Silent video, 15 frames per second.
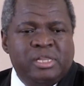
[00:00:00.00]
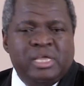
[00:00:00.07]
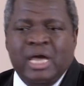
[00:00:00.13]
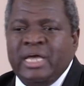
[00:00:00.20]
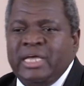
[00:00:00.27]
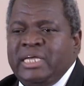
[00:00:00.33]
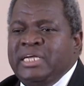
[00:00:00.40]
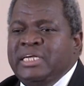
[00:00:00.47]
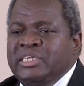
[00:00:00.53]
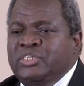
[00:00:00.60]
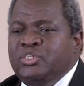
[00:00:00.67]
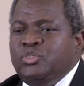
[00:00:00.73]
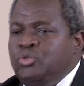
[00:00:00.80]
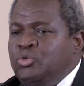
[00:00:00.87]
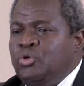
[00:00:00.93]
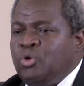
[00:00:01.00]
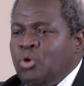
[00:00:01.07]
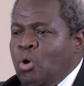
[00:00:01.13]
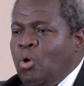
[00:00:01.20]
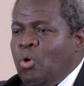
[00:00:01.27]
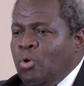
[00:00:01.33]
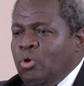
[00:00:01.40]
They are easy to
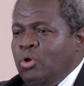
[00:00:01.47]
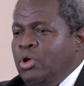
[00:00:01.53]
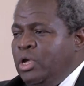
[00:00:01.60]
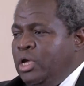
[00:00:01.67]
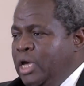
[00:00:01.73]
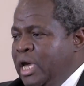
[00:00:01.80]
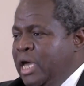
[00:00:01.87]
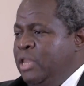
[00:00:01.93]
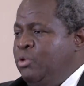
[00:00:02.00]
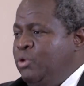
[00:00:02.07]
grow, and